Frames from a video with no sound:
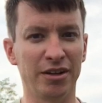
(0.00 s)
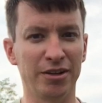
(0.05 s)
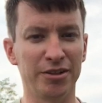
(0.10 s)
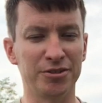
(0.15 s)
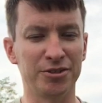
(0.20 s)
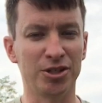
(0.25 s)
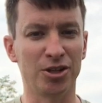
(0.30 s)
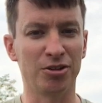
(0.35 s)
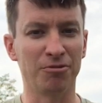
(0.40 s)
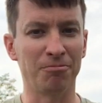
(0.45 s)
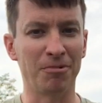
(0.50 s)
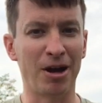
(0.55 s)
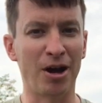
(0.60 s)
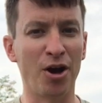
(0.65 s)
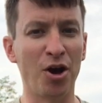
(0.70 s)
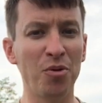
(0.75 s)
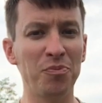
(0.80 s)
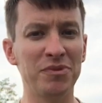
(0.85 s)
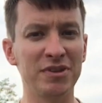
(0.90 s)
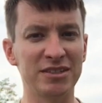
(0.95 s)
Uh, so I
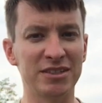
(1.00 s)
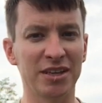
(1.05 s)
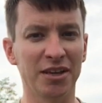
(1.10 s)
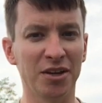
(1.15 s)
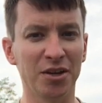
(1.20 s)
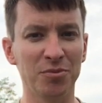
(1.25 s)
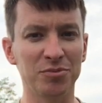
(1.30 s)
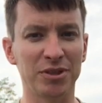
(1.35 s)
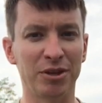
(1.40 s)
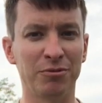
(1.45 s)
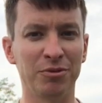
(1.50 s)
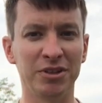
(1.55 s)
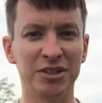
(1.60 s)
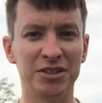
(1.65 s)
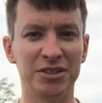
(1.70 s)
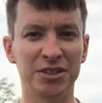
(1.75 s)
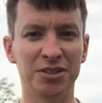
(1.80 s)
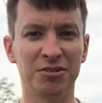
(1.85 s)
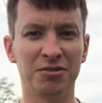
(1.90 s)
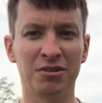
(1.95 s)
hope this helps. I
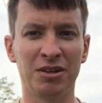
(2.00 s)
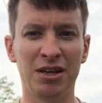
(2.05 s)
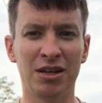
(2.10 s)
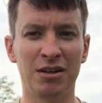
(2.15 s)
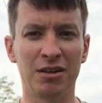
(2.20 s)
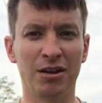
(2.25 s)
really do.